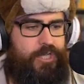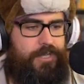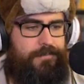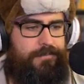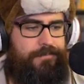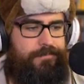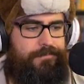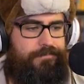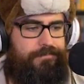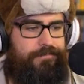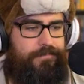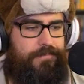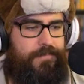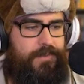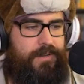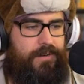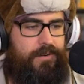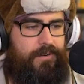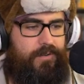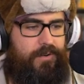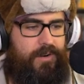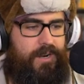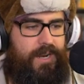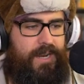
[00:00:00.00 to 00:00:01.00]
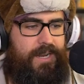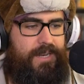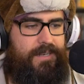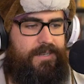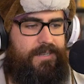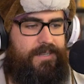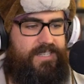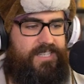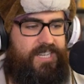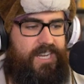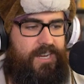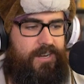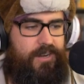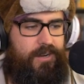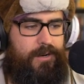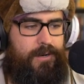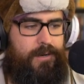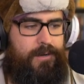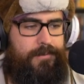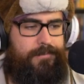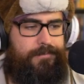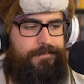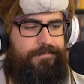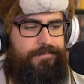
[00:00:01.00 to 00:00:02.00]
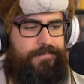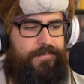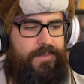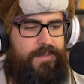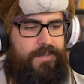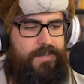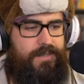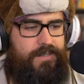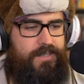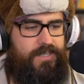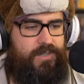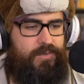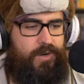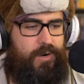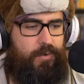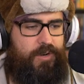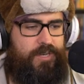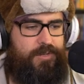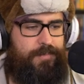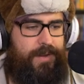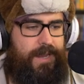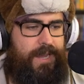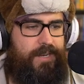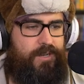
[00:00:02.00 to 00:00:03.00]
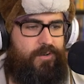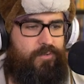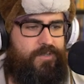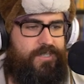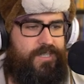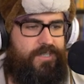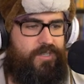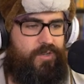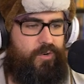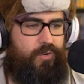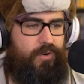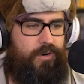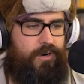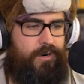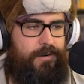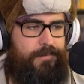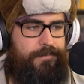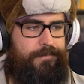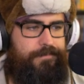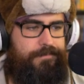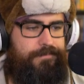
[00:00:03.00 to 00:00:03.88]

All right. All right, it's here. Just want to reach my hand towards the door.